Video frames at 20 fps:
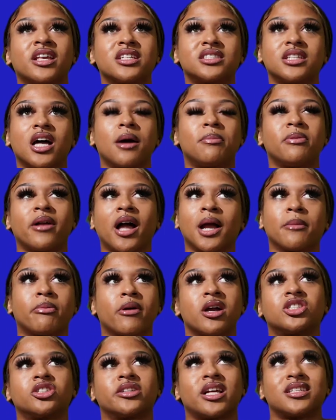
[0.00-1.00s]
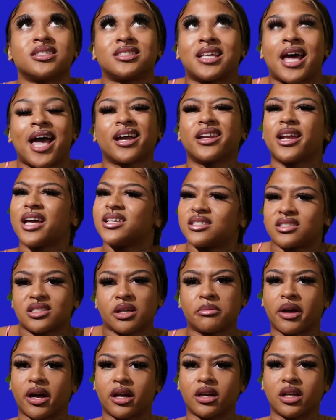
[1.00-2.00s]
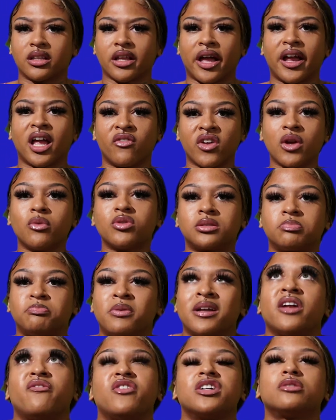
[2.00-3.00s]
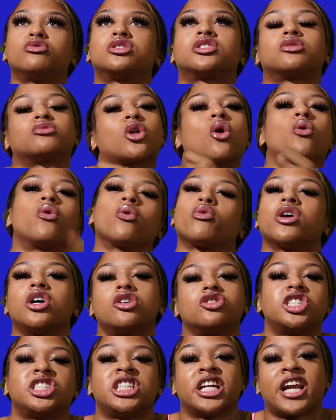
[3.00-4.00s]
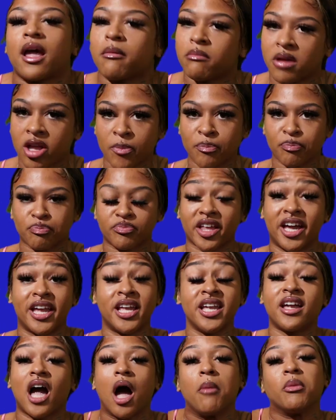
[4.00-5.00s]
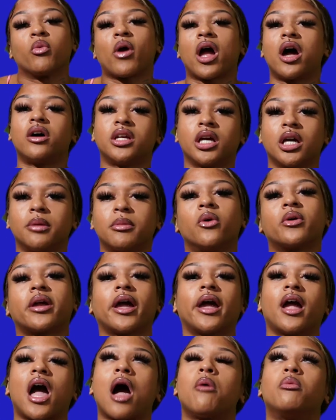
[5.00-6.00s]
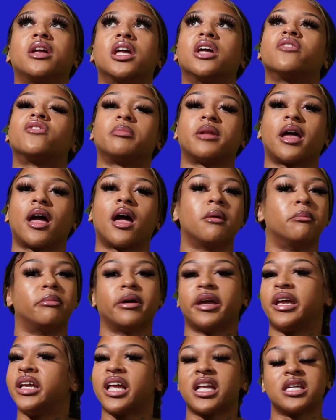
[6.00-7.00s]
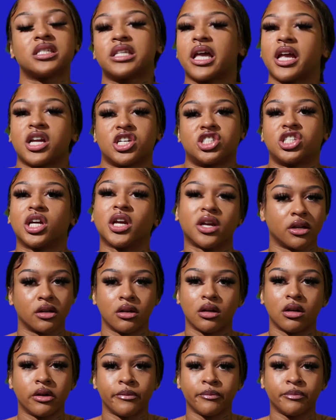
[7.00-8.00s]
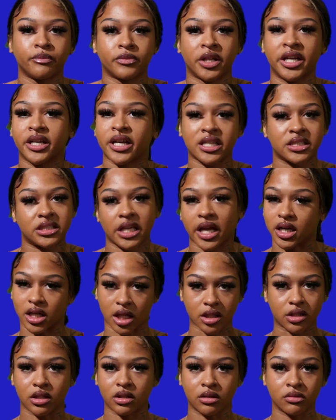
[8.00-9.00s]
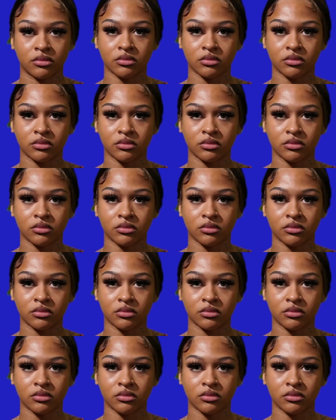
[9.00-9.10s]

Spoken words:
that's not applying pressure. That's antagonizing somebody. Like if he was throwing real shit at me and he got me riled up, okay, I would give him that. But he ain't saying shit. He not saying nothing.